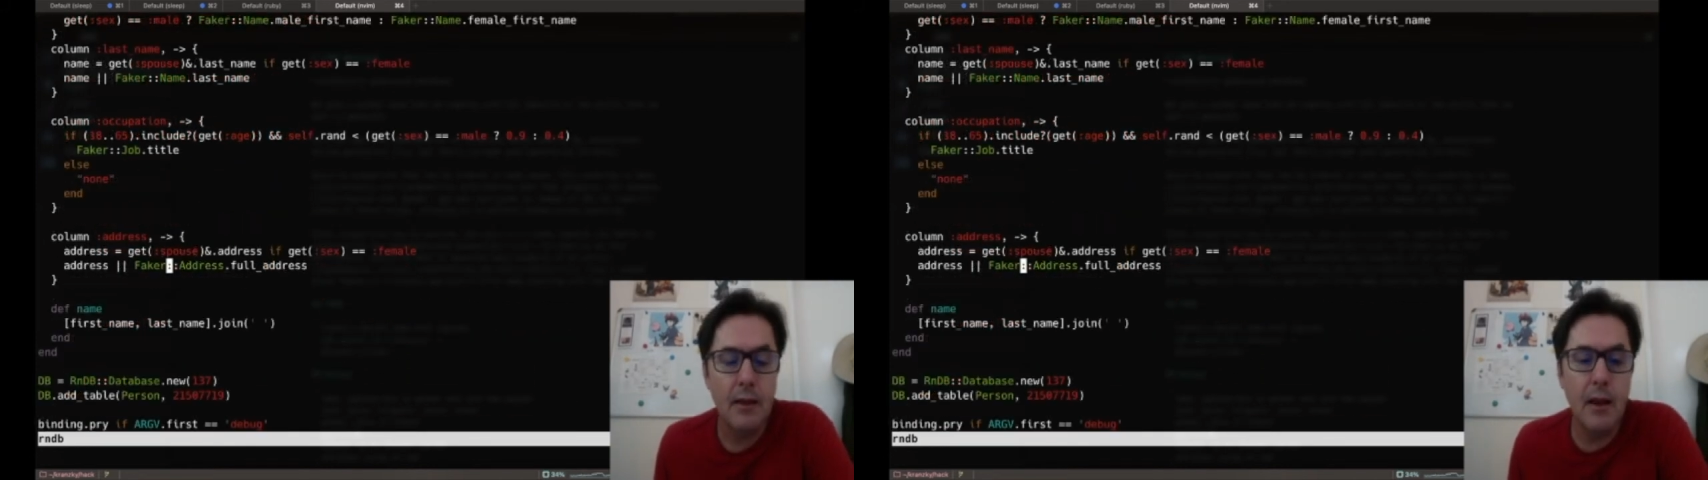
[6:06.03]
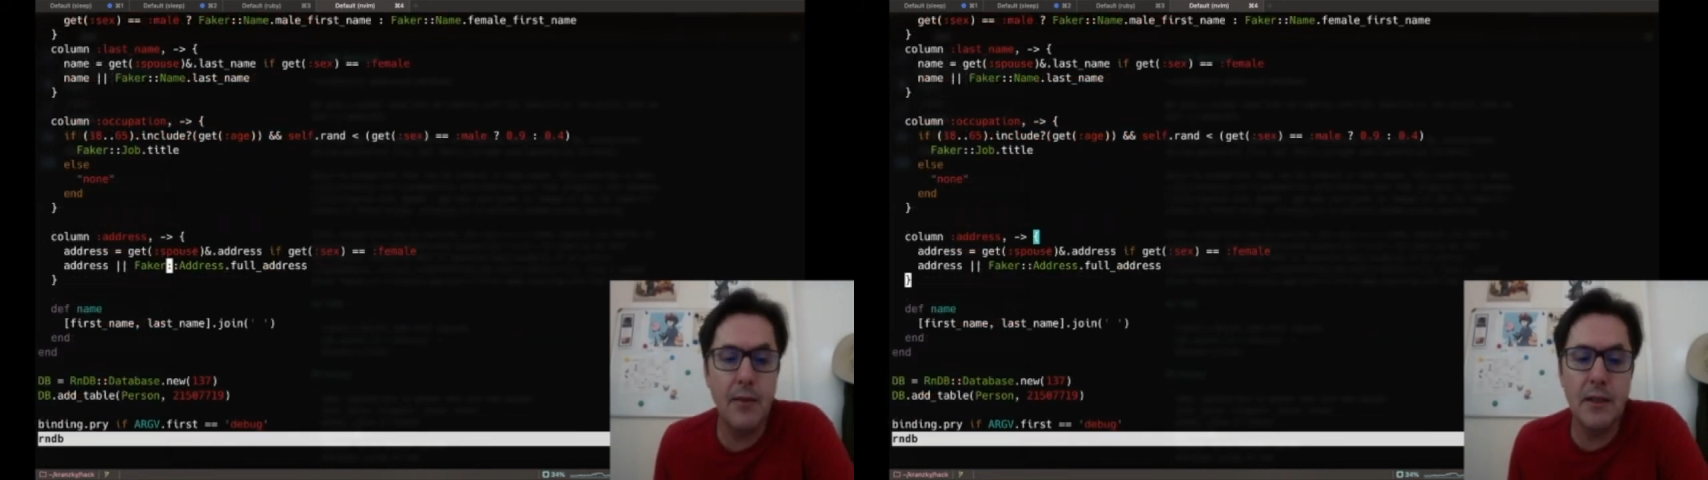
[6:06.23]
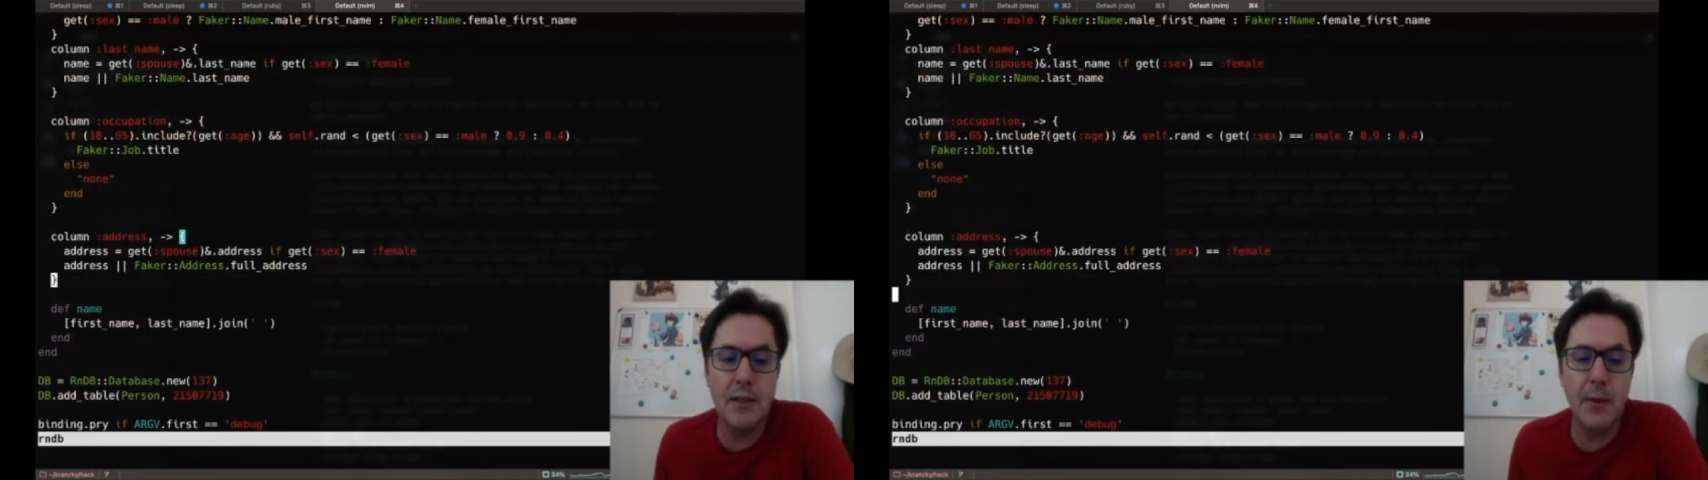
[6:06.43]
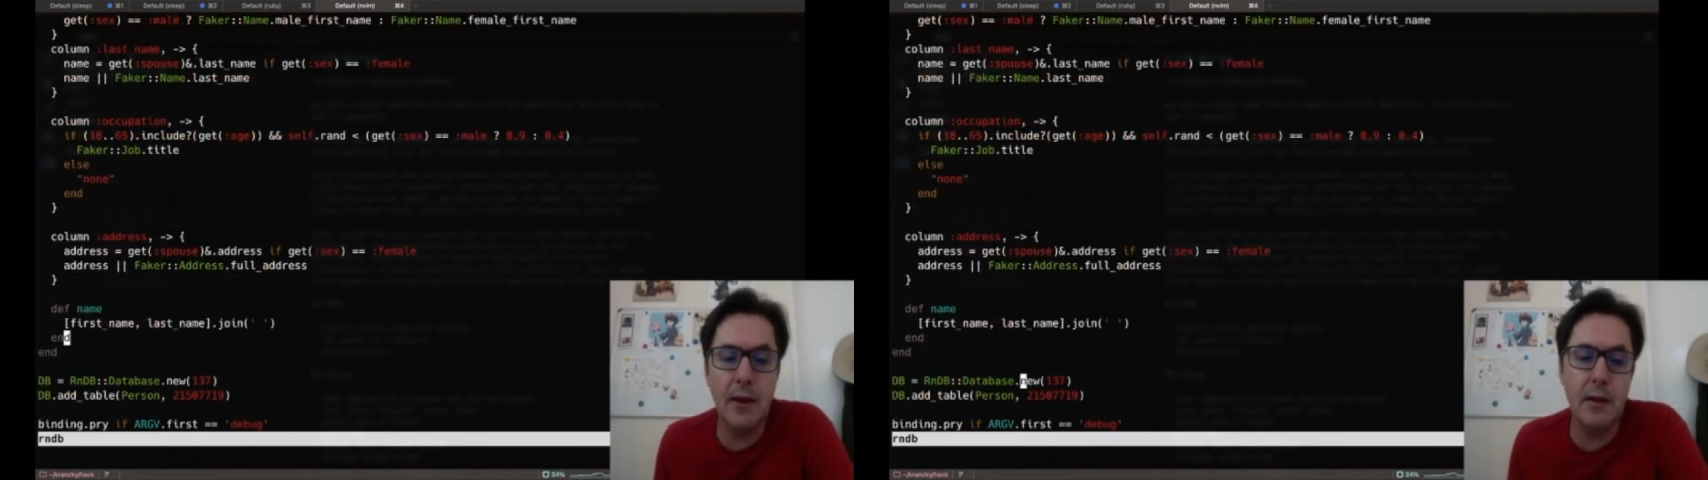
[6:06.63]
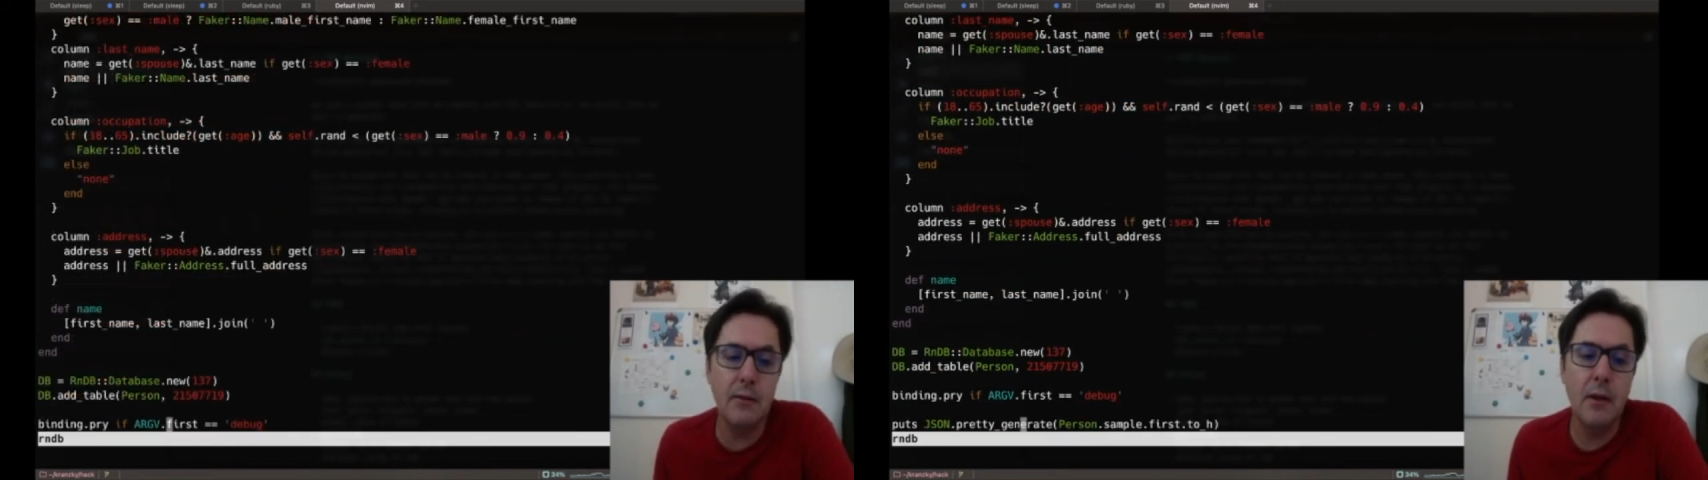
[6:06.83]
And that's about
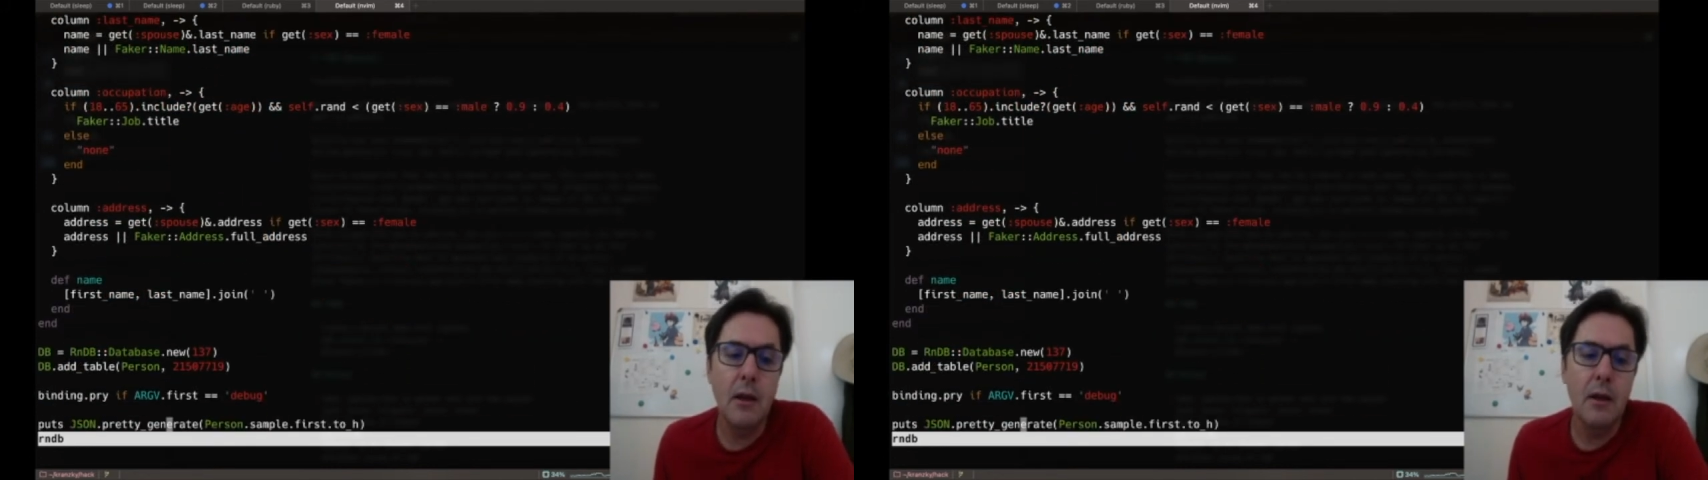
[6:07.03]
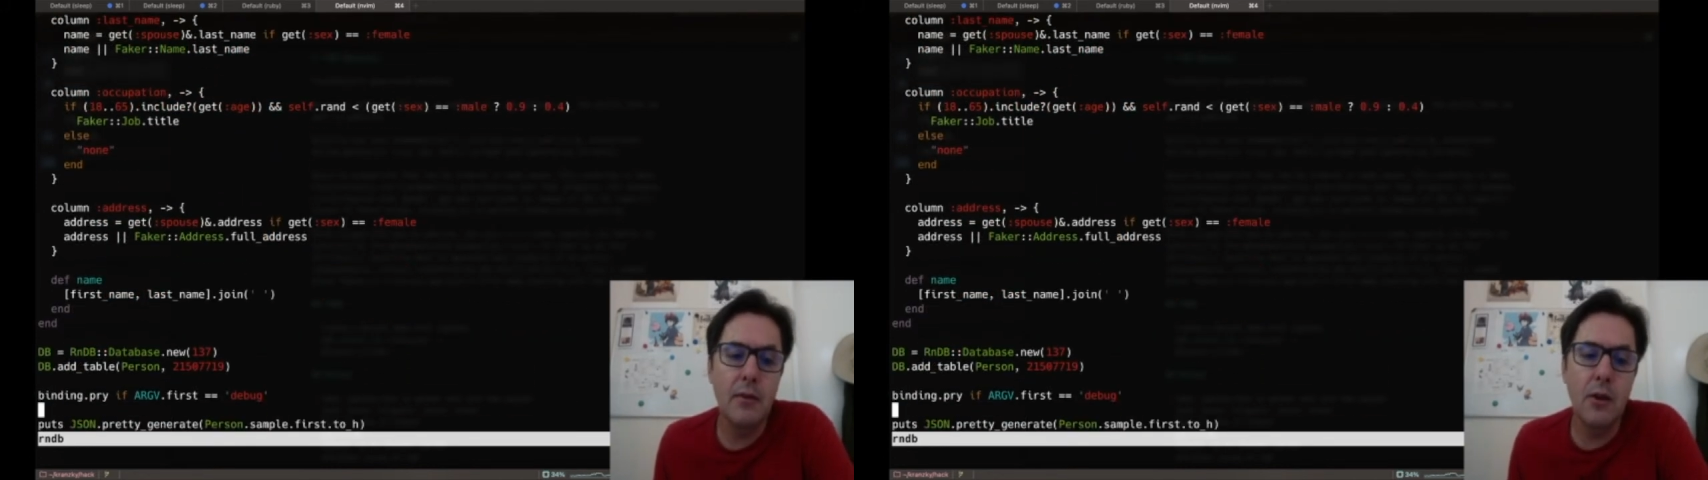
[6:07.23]
it. Then